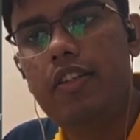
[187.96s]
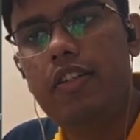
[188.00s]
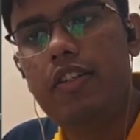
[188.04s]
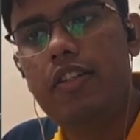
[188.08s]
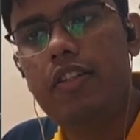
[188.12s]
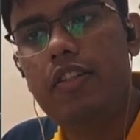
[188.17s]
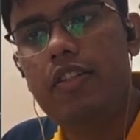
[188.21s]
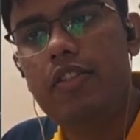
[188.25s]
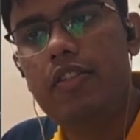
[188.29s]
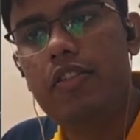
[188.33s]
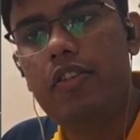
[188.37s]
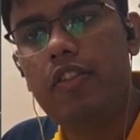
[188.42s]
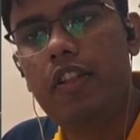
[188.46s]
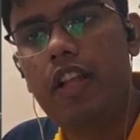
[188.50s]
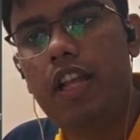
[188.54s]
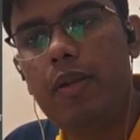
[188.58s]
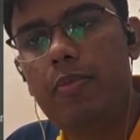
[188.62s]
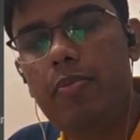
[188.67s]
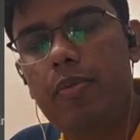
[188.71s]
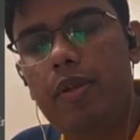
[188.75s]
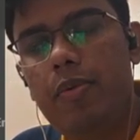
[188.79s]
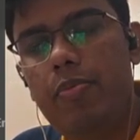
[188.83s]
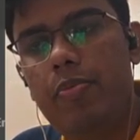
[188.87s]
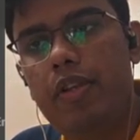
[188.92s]
So that
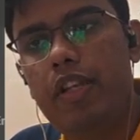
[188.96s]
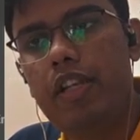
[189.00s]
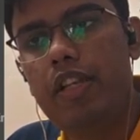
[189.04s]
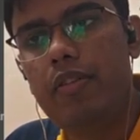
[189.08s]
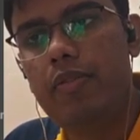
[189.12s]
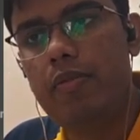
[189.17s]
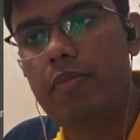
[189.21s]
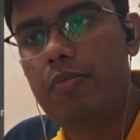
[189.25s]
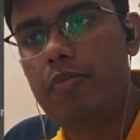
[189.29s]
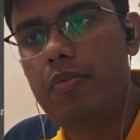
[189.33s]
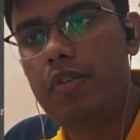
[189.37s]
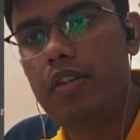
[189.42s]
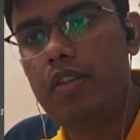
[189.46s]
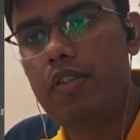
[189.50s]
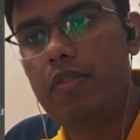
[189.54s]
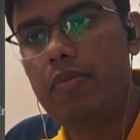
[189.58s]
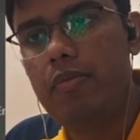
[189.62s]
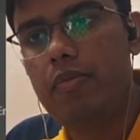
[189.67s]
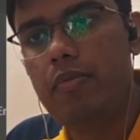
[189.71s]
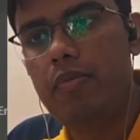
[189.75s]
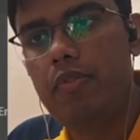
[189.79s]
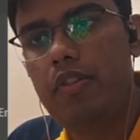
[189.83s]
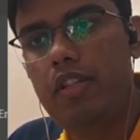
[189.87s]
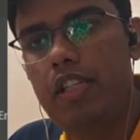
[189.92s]
might be a
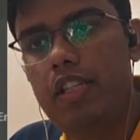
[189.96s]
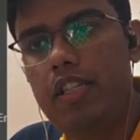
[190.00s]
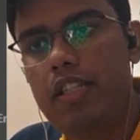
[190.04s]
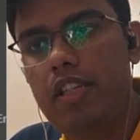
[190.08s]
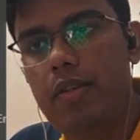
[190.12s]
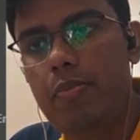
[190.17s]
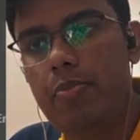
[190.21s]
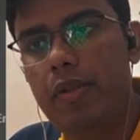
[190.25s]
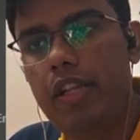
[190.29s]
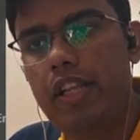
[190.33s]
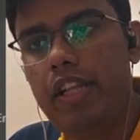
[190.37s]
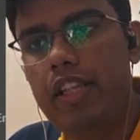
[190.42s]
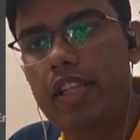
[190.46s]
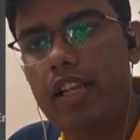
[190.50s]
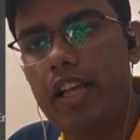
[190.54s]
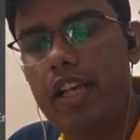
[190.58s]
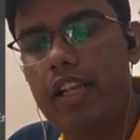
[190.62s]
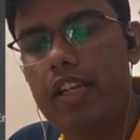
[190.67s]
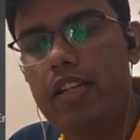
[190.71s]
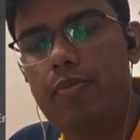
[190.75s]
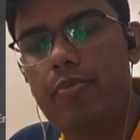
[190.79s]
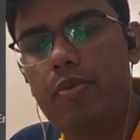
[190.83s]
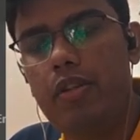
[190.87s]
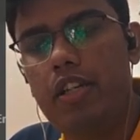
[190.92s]
decent play
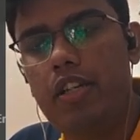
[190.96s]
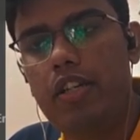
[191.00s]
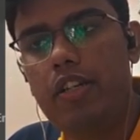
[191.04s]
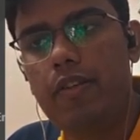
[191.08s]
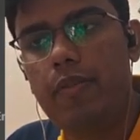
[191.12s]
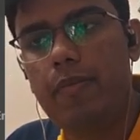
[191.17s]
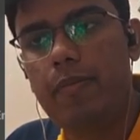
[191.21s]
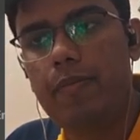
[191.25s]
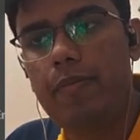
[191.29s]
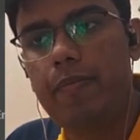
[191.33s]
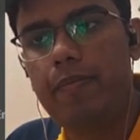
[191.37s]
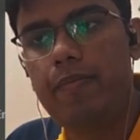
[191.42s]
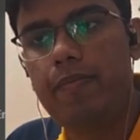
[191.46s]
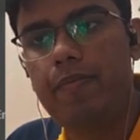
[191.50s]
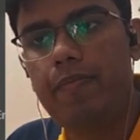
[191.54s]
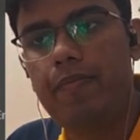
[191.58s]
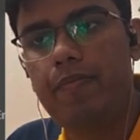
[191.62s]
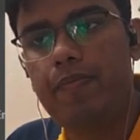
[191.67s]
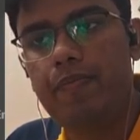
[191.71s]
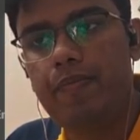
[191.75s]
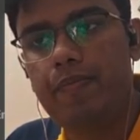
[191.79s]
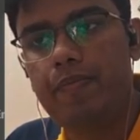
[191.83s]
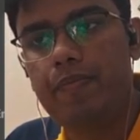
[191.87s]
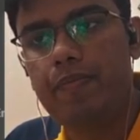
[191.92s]
but
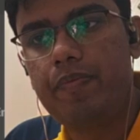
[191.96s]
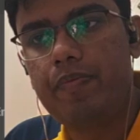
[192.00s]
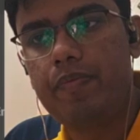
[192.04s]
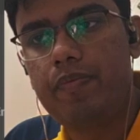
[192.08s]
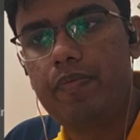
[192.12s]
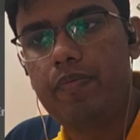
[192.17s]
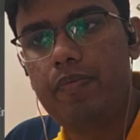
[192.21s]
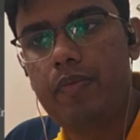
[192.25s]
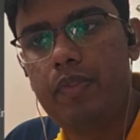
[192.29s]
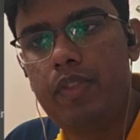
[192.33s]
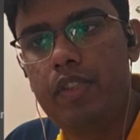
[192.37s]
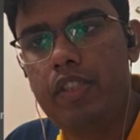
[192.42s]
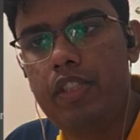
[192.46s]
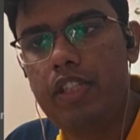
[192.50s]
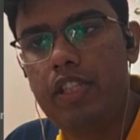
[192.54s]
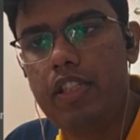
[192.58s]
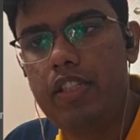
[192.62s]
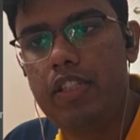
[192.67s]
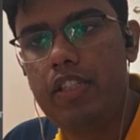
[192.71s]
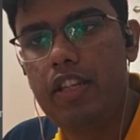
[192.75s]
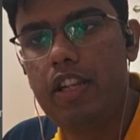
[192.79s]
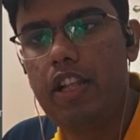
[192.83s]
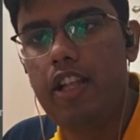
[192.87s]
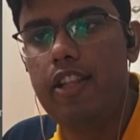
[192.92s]
let's
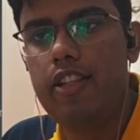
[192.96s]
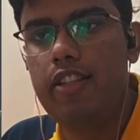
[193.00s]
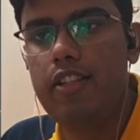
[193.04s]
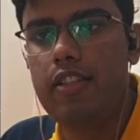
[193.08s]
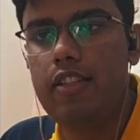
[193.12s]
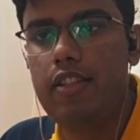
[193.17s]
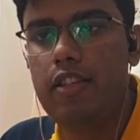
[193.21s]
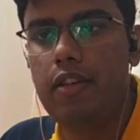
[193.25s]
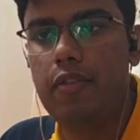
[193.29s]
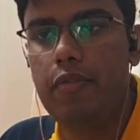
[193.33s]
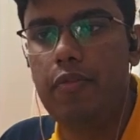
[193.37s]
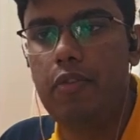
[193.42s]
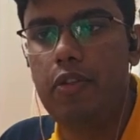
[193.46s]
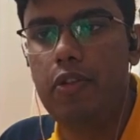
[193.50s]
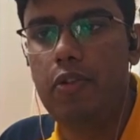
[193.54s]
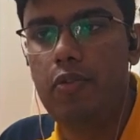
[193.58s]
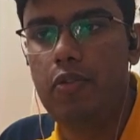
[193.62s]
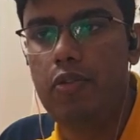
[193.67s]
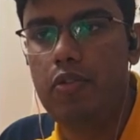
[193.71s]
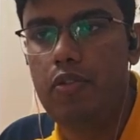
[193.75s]
consider other stuff too.